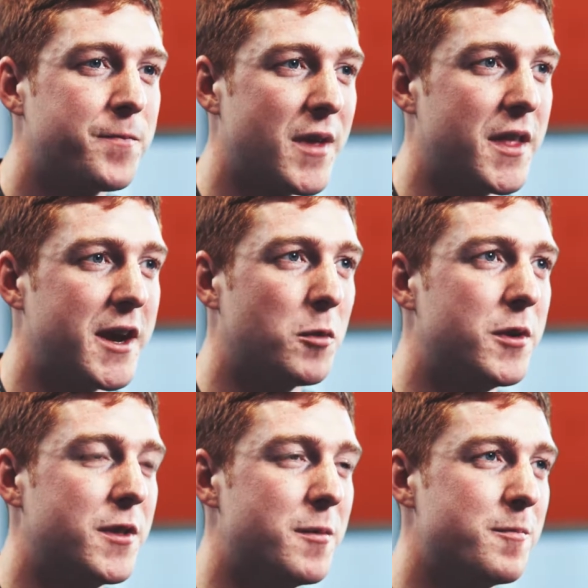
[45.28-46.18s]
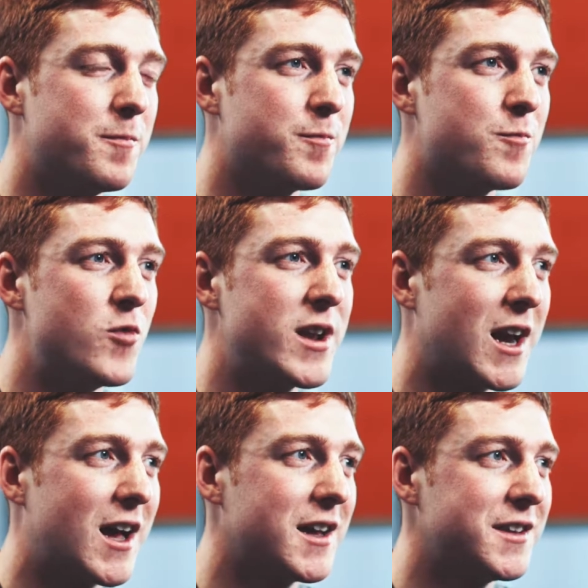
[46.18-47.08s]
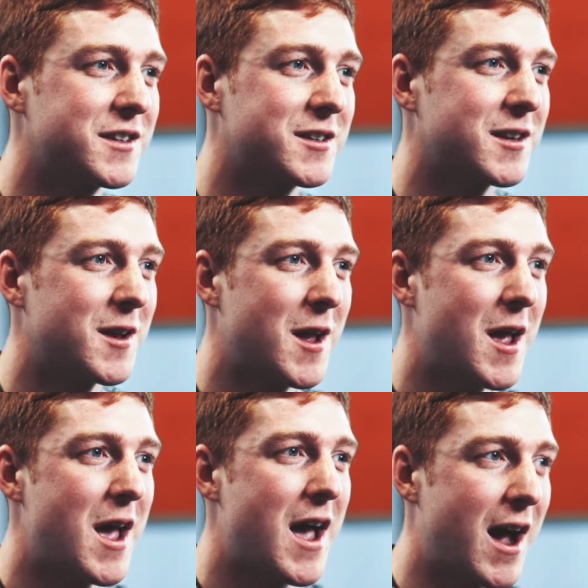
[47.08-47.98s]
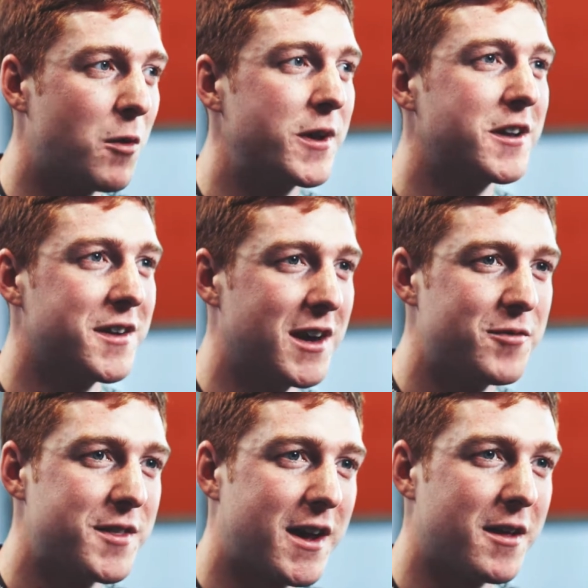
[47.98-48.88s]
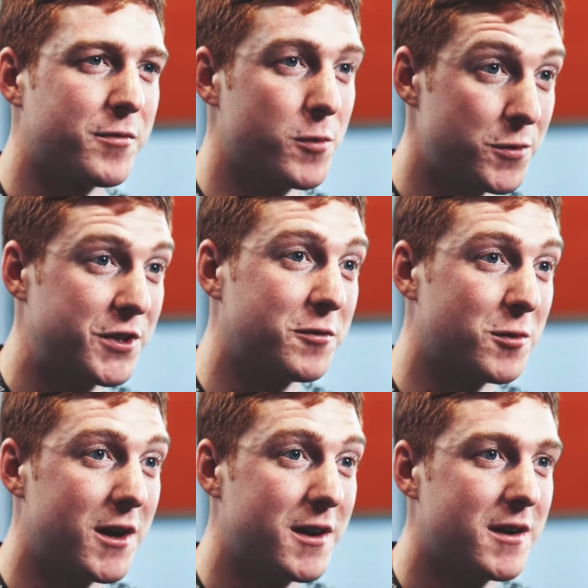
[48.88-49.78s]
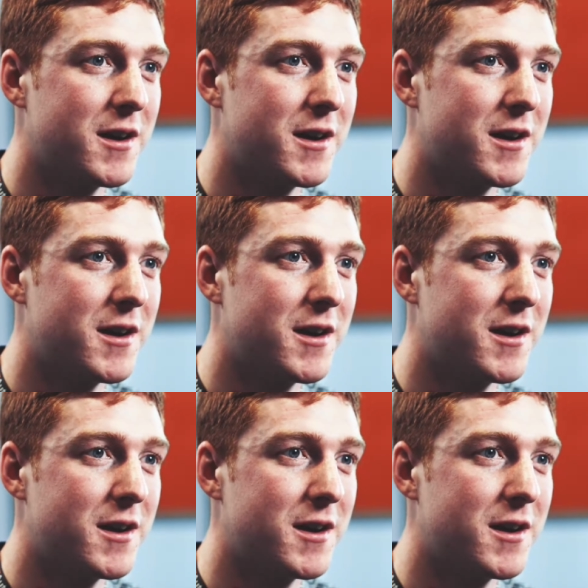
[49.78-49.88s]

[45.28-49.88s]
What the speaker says: and then helping them realise how we can deliver that through software.